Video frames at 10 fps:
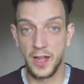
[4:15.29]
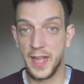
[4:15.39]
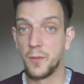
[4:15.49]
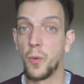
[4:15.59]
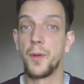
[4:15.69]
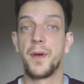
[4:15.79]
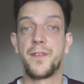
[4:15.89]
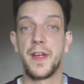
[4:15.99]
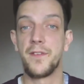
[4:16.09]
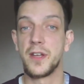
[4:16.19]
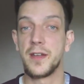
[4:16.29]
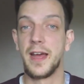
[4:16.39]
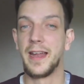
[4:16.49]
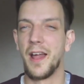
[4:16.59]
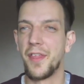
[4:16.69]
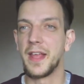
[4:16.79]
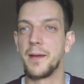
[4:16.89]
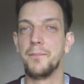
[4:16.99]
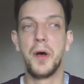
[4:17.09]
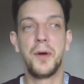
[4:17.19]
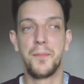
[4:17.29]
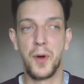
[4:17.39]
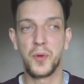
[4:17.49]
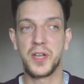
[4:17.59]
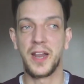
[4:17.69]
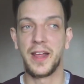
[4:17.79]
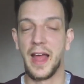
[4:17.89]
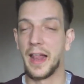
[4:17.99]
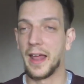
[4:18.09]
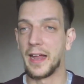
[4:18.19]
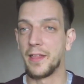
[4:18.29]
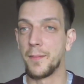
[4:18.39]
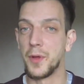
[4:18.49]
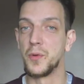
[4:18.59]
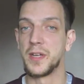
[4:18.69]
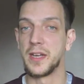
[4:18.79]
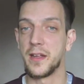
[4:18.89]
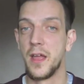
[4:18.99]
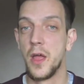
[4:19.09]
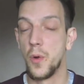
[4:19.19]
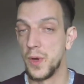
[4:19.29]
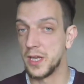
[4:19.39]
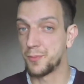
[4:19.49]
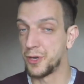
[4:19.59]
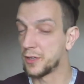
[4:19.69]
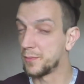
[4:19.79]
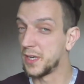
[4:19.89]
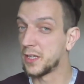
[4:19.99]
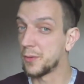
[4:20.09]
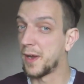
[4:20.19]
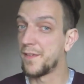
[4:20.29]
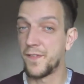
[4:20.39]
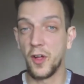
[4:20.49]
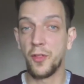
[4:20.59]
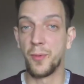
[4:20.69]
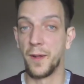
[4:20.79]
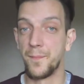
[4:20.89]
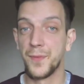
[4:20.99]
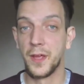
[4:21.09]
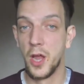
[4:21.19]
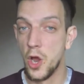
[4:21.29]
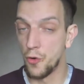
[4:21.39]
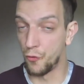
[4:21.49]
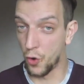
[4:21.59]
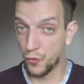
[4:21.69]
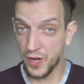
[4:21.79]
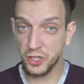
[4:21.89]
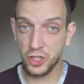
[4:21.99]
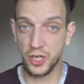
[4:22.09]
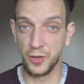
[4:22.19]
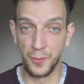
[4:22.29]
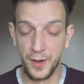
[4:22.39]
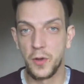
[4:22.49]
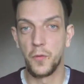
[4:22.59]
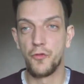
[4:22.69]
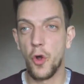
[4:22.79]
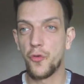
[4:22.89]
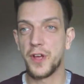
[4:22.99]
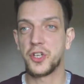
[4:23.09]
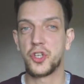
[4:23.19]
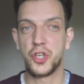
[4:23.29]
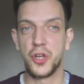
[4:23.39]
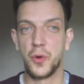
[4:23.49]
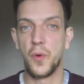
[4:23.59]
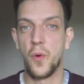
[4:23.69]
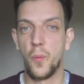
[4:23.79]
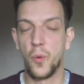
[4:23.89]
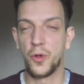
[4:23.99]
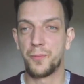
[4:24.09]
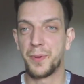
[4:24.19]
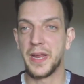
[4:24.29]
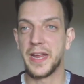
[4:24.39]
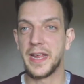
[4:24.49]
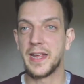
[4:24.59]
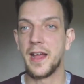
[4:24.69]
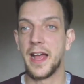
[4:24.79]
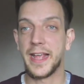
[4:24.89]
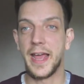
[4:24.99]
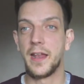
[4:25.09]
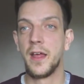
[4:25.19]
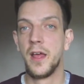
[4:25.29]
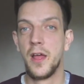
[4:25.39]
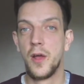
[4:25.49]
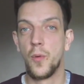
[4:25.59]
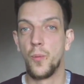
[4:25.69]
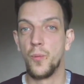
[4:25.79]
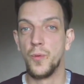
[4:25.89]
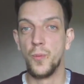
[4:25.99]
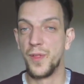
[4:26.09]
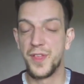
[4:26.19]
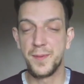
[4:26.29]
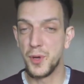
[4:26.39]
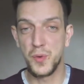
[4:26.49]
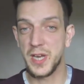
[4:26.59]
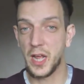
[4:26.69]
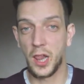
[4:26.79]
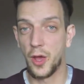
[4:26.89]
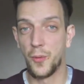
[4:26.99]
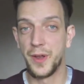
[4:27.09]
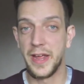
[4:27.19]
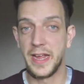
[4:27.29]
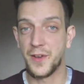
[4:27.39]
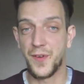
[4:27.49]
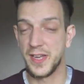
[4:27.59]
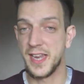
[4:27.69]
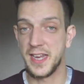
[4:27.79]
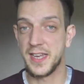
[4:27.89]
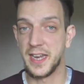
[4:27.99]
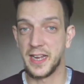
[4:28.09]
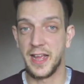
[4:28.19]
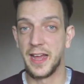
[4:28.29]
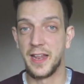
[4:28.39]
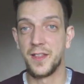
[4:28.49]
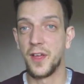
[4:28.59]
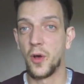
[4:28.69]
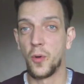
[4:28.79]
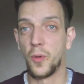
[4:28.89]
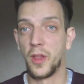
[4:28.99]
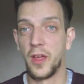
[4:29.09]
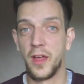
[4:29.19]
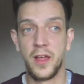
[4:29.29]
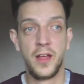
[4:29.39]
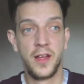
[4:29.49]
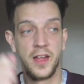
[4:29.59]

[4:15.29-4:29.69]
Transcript: again, one of my favourites, and I think mostly I like the music, which brings me to my fourth one, Road Rash 2. So Road Rash 2 would be, again, with the music alone, is fantastic, and the whole and